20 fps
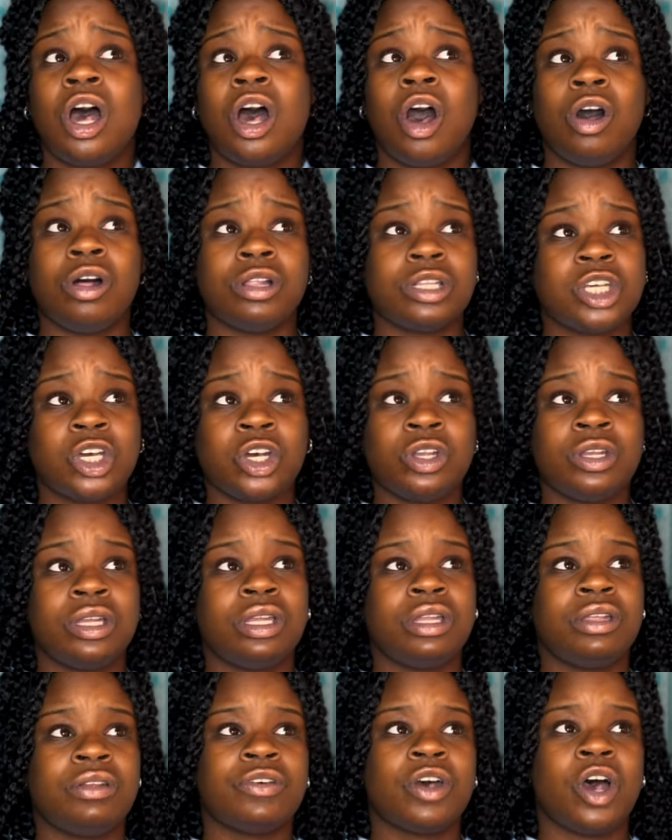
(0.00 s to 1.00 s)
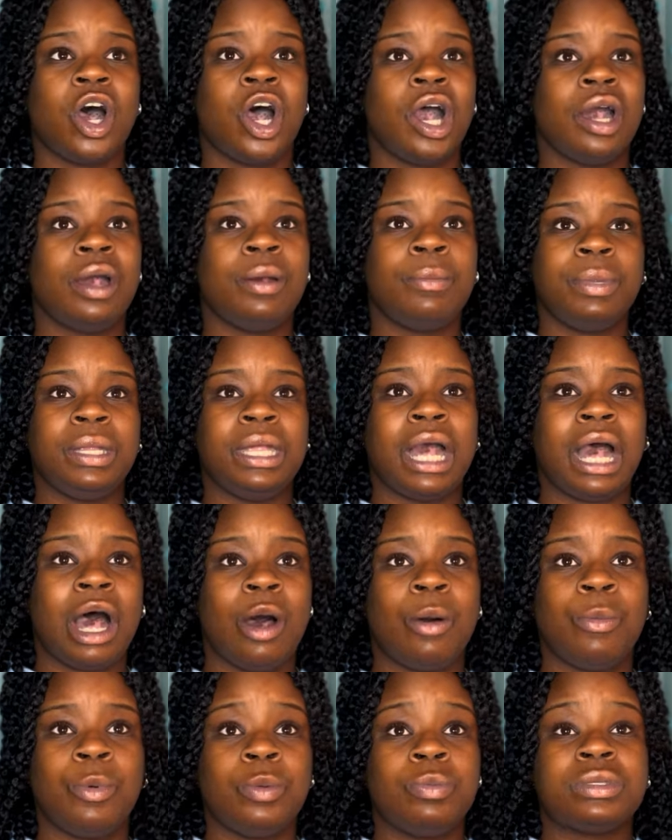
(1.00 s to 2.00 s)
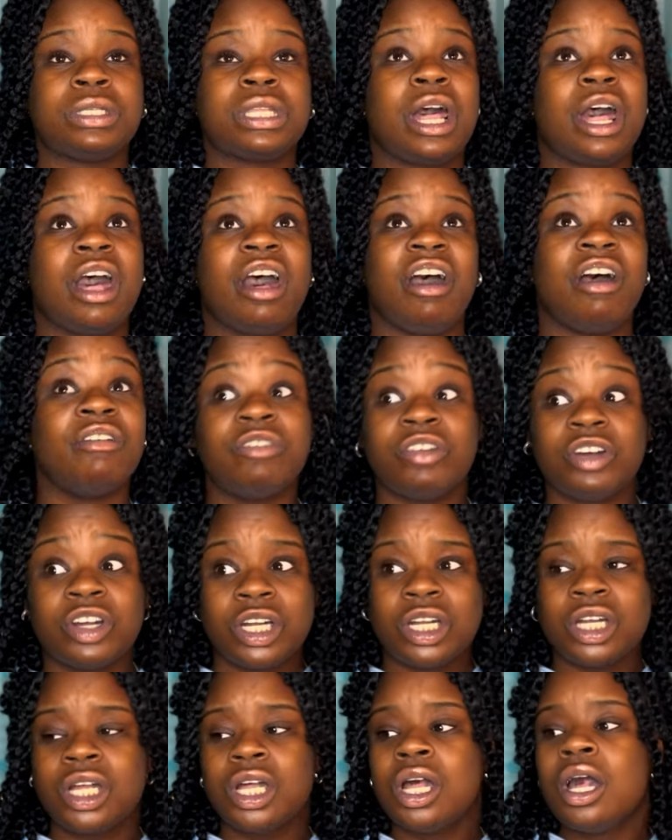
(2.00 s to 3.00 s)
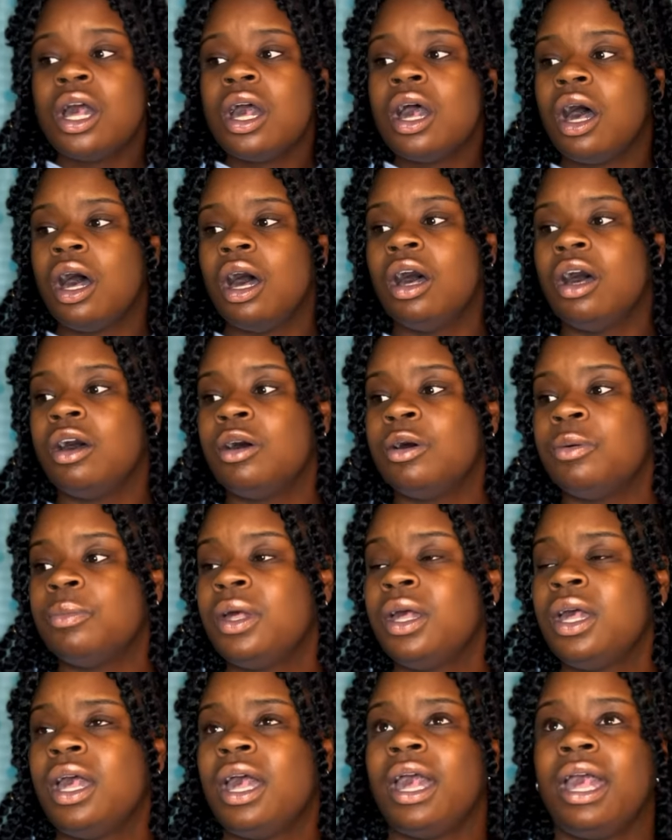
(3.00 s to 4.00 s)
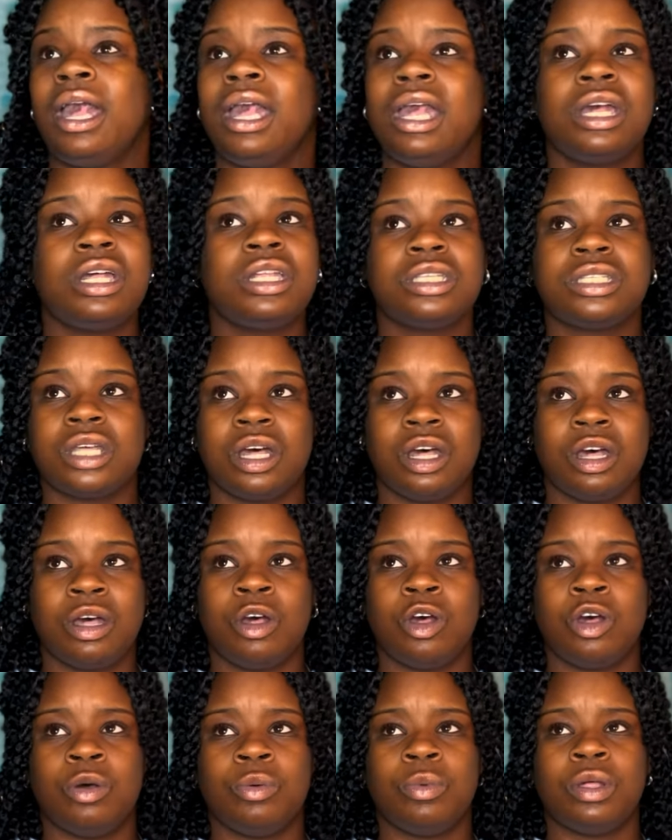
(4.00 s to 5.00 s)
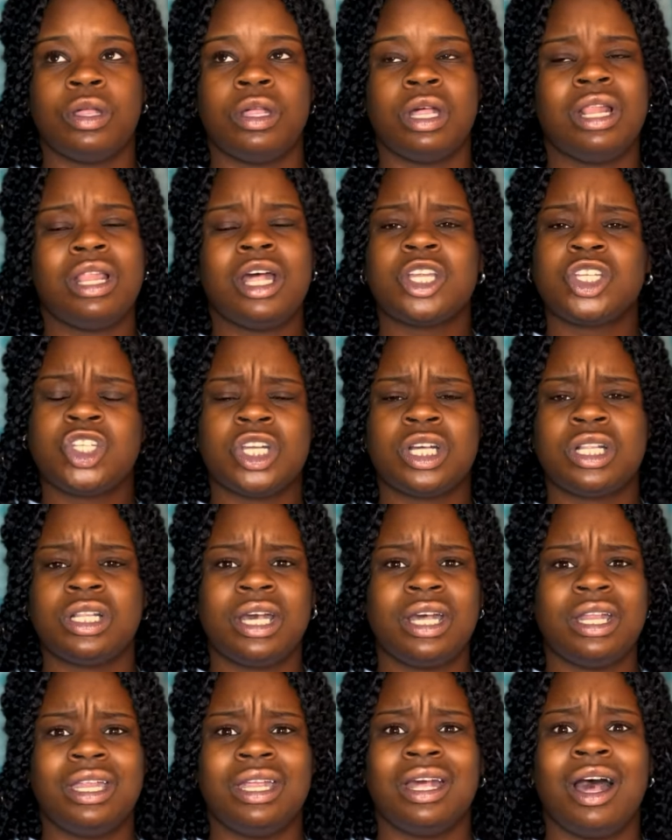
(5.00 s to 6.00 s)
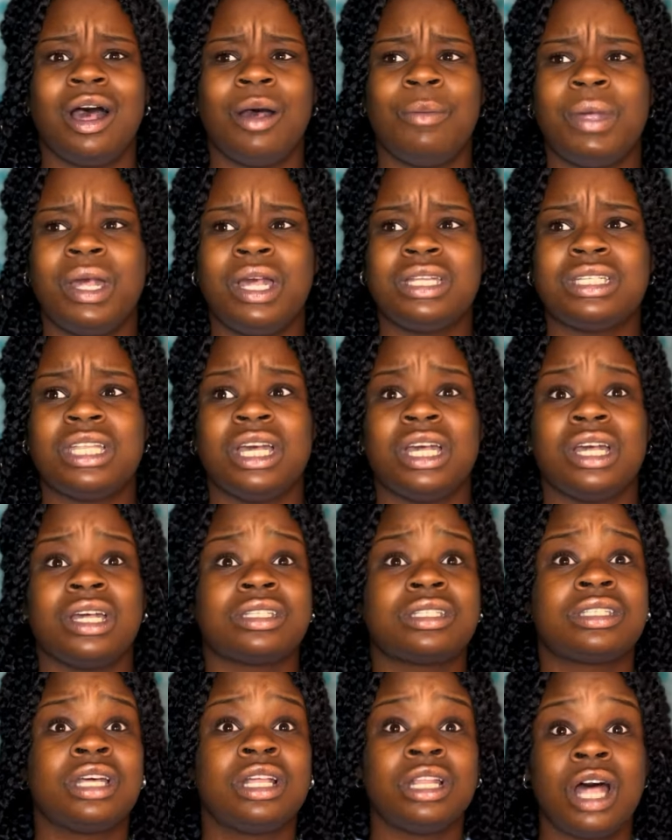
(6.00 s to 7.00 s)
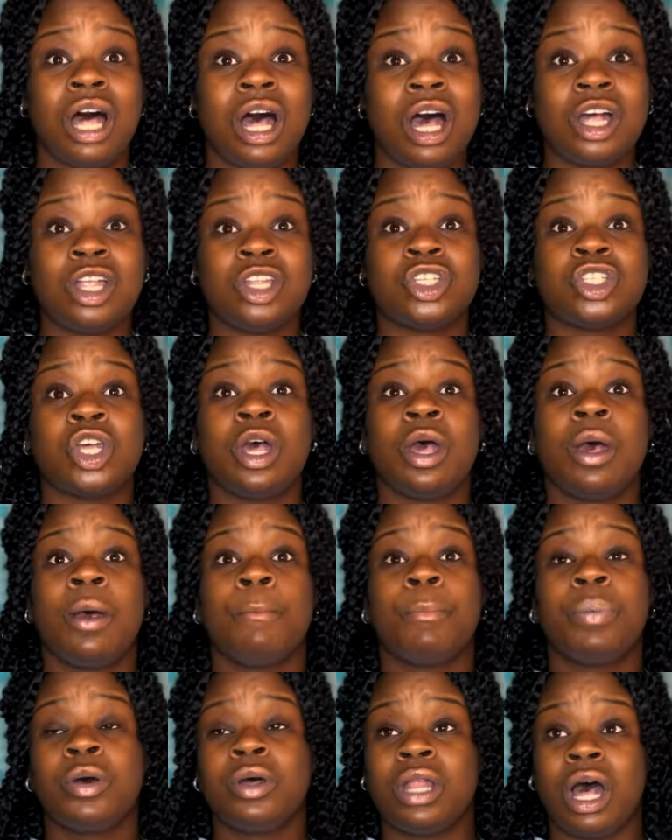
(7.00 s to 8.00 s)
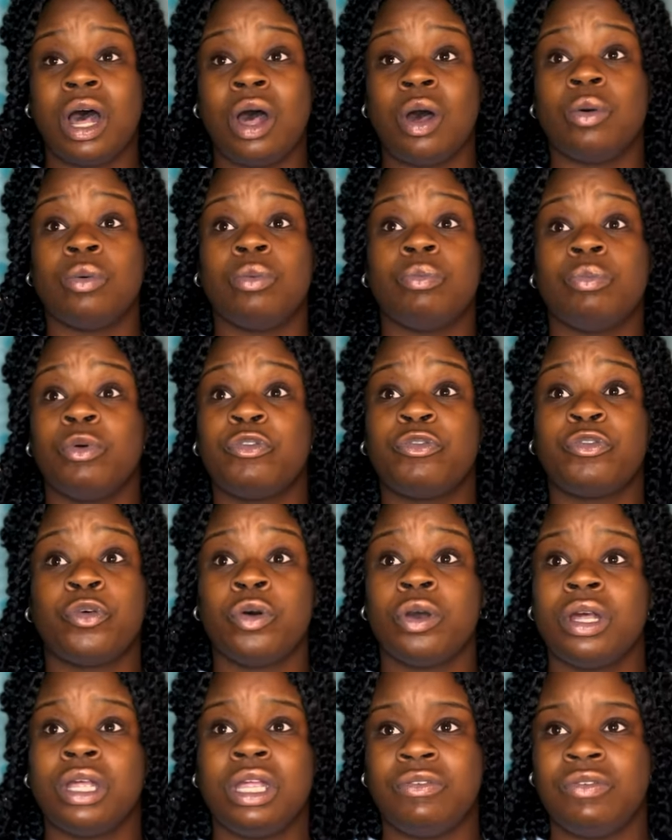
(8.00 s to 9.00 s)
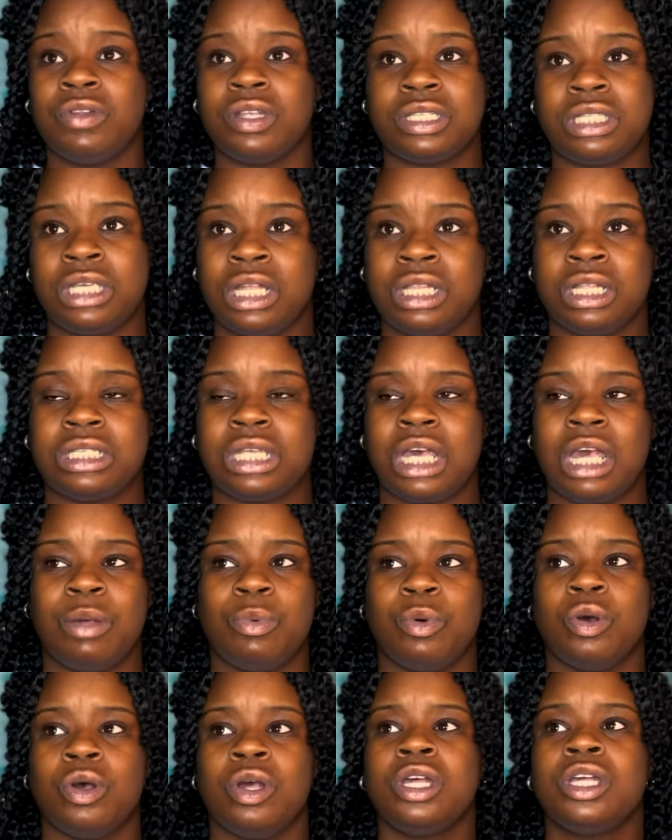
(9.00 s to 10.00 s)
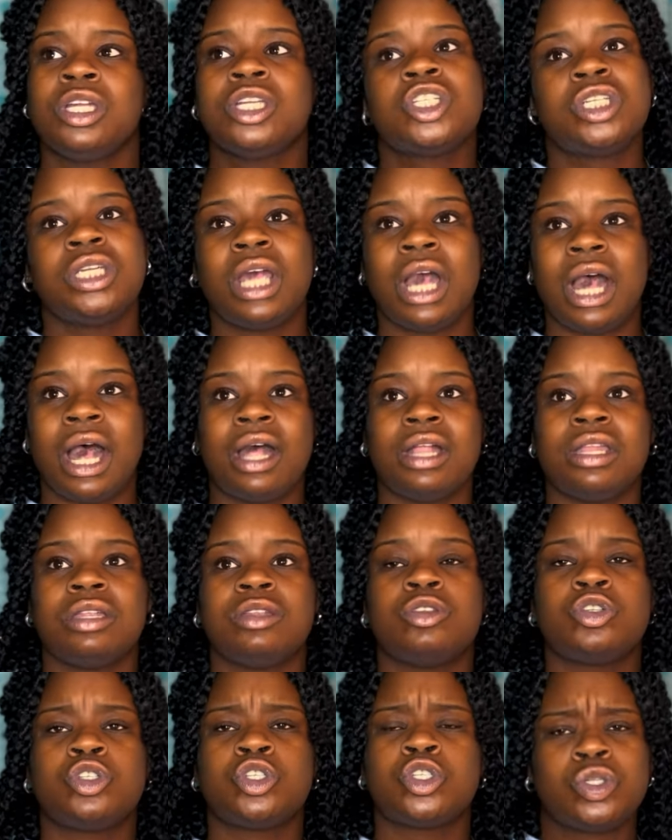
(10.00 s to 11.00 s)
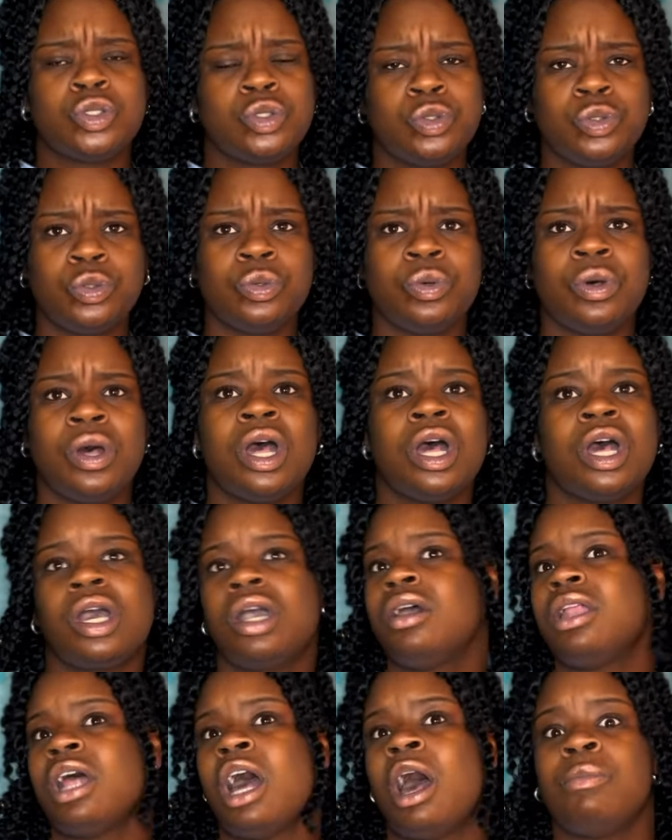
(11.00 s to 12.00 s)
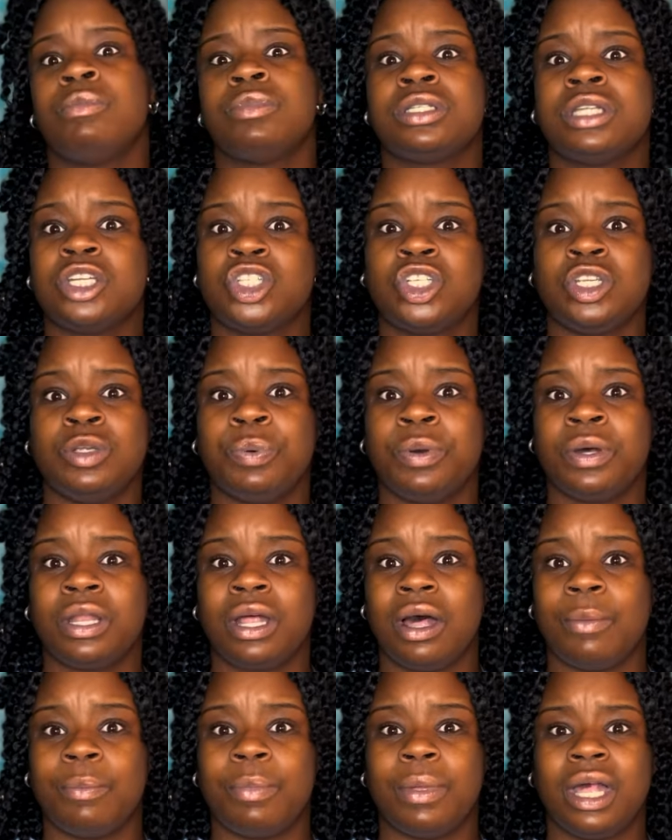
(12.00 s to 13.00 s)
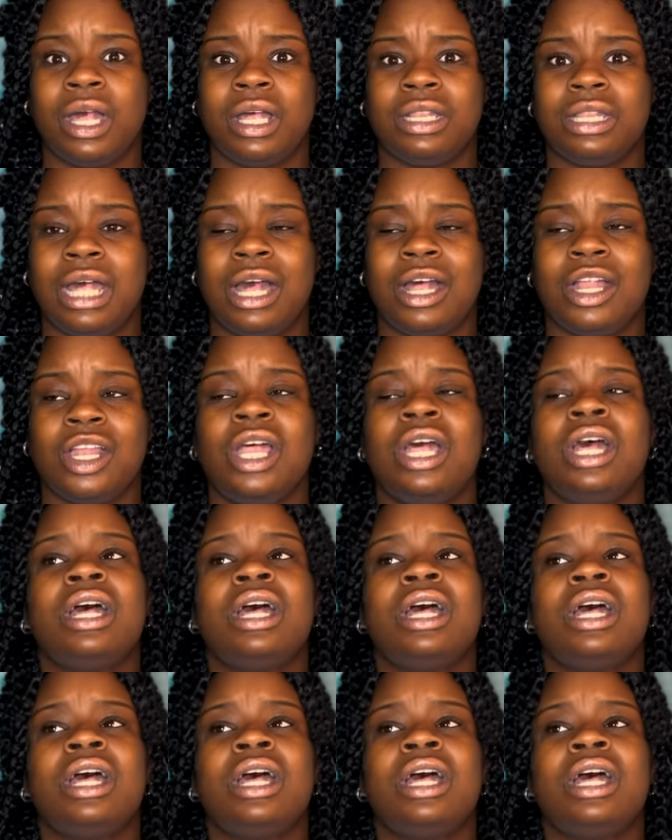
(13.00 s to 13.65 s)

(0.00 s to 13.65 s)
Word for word: alternative R&B albums ever um, and um, Electric Lady. Amazing. Solange put out, before even A Seat at the Table, she had two good albums that she put out back then.